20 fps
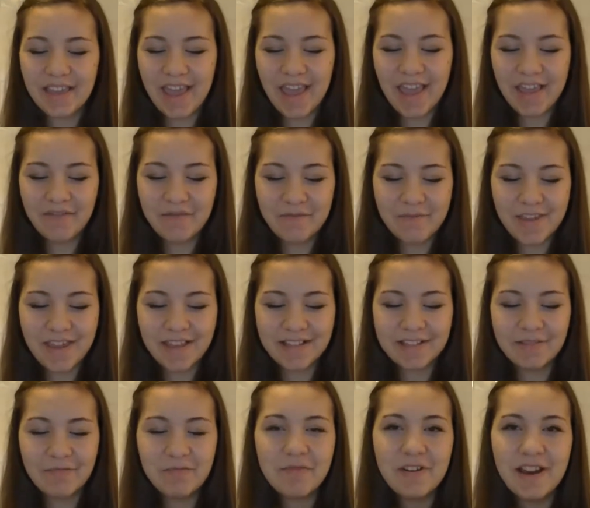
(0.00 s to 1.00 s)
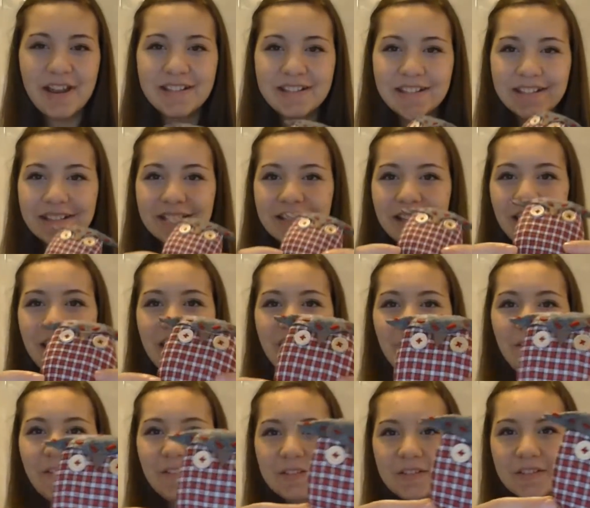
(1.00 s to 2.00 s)
gave me as a present
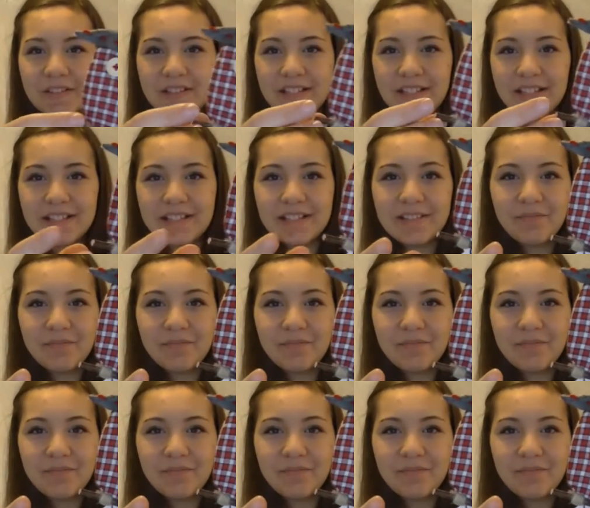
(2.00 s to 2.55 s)
also this